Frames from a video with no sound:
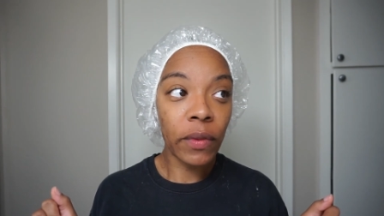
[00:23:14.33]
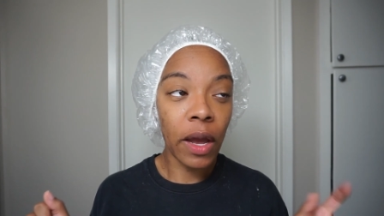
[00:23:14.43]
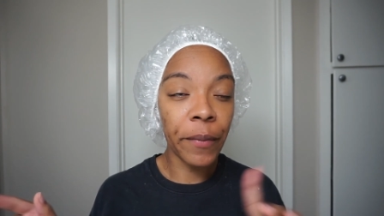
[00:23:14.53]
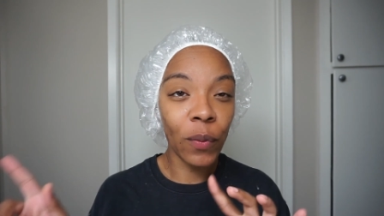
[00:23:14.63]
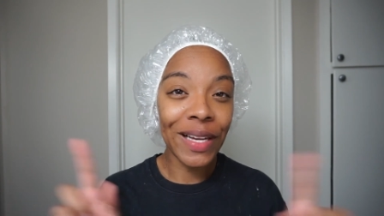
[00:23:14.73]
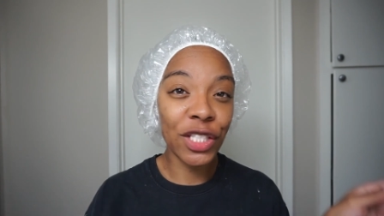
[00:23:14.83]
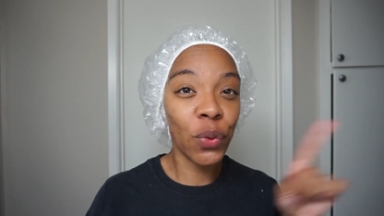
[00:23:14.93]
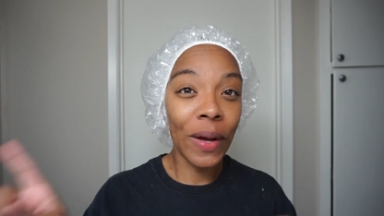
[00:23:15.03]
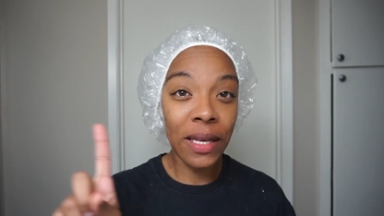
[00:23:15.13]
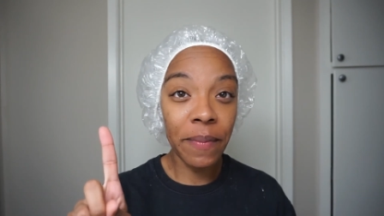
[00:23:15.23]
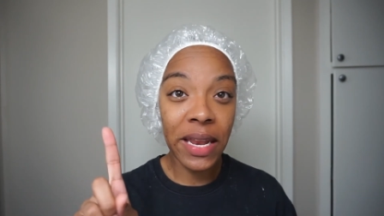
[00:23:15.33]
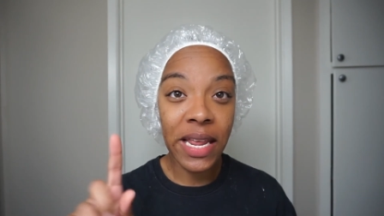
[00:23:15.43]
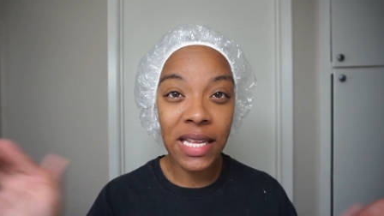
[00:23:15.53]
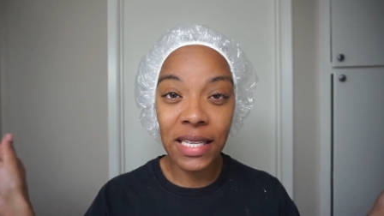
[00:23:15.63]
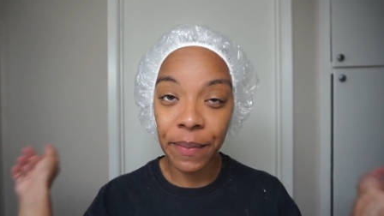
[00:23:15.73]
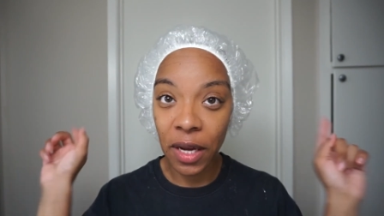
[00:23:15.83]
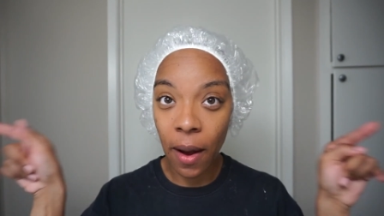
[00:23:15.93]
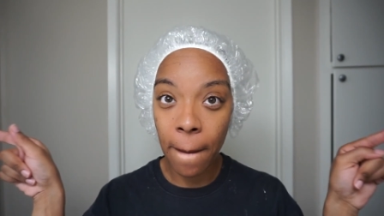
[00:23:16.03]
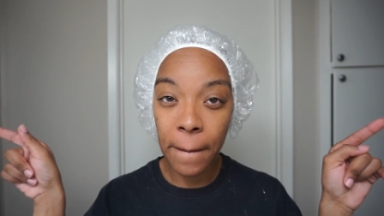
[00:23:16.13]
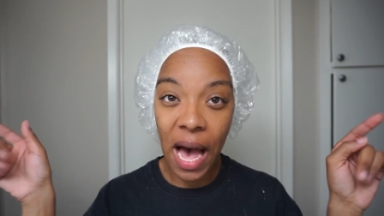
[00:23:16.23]
I'm gonna wait 20 minutes. I'm gonna
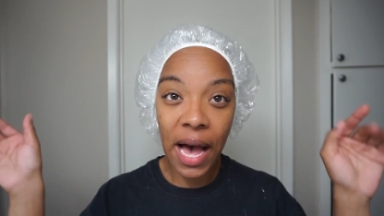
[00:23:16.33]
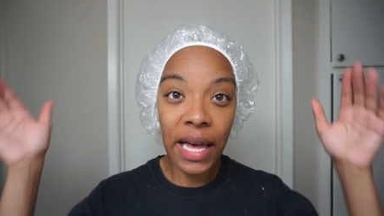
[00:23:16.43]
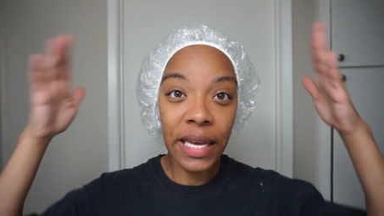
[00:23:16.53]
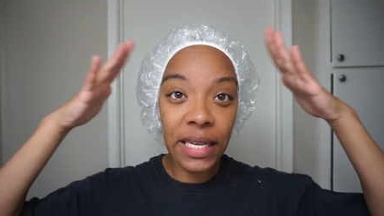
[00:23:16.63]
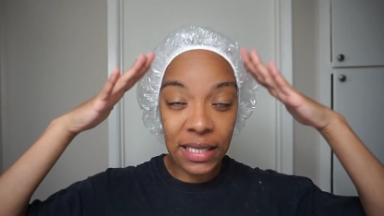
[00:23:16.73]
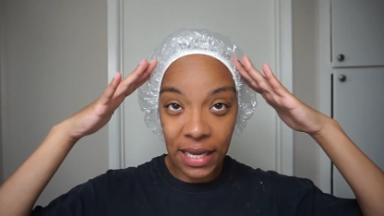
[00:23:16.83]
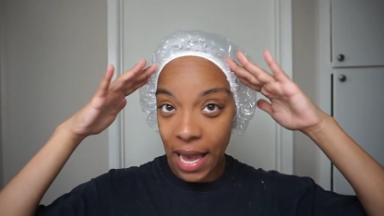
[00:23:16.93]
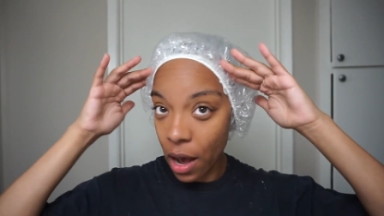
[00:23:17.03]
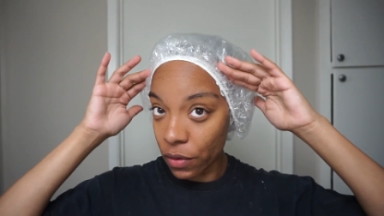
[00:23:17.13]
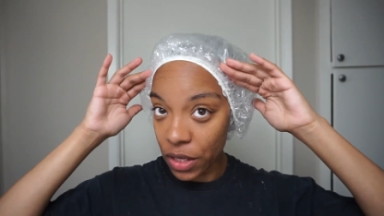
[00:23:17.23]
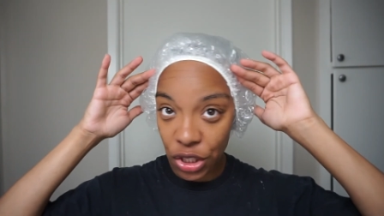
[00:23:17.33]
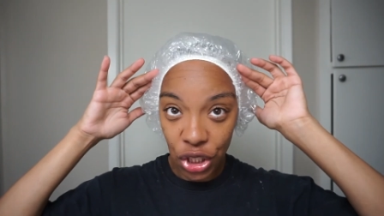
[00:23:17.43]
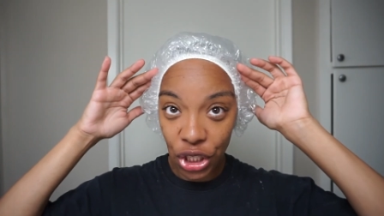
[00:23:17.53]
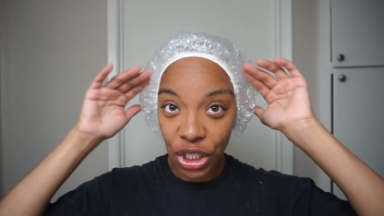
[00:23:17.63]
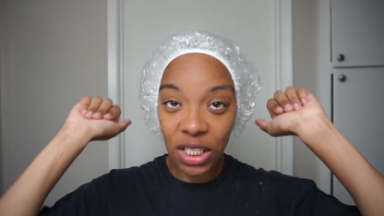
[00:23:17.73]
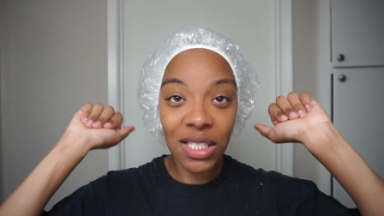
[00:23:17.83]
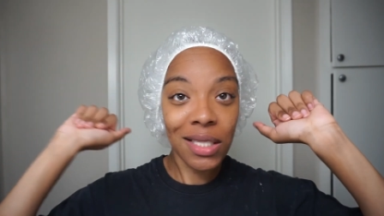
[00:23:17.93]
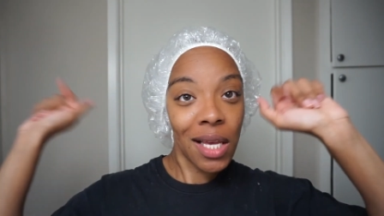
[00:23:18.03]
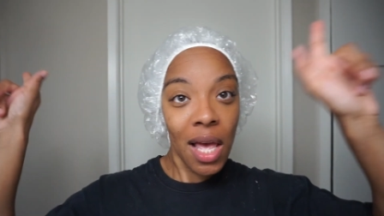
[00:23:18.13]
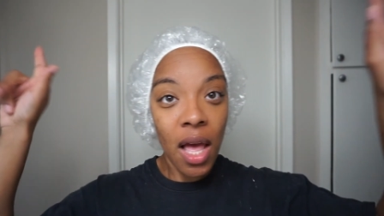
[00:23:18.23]
come back, see how this looks,
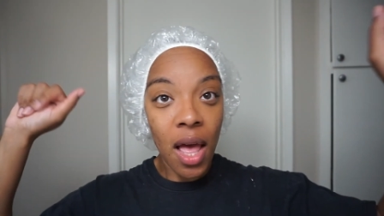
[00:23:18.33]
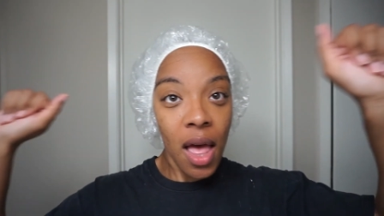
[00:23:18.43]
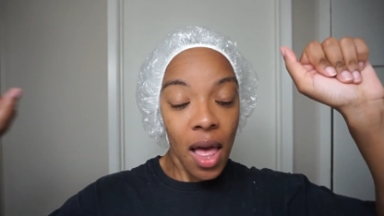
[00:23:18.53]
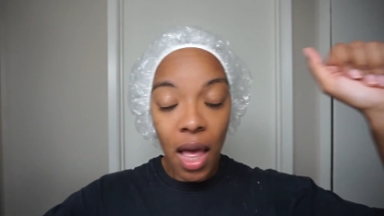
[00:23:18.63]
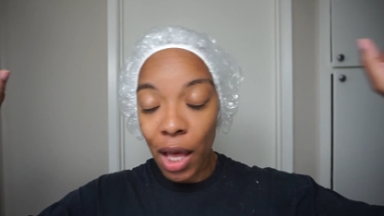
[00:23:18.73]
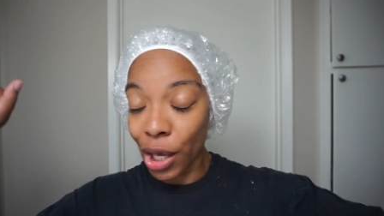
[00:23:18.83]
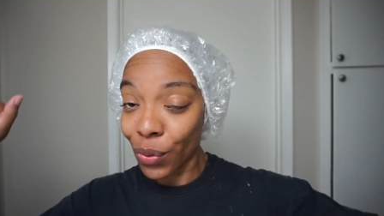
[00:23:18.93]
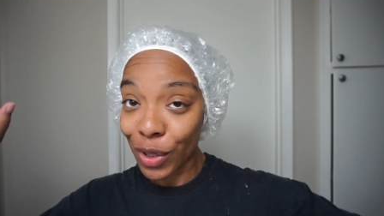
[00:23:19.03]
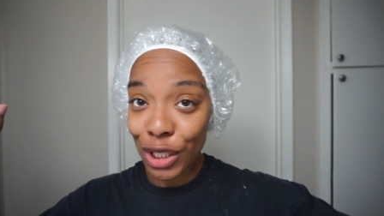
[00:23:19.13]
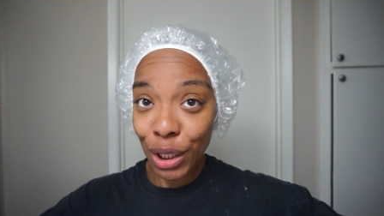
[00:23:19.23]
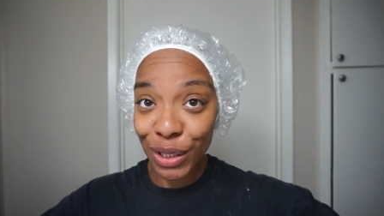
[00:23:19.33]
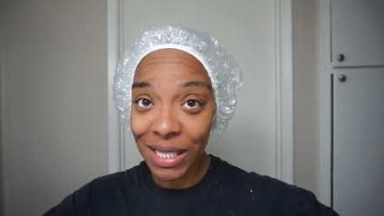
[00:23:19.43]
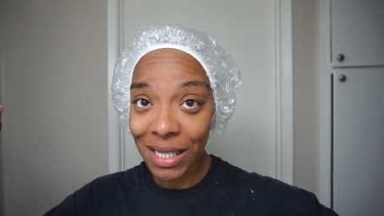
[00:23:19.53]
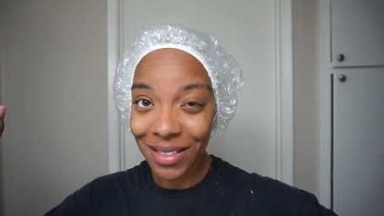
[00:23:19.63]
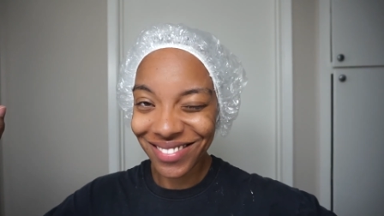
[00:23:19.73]
and we shall see.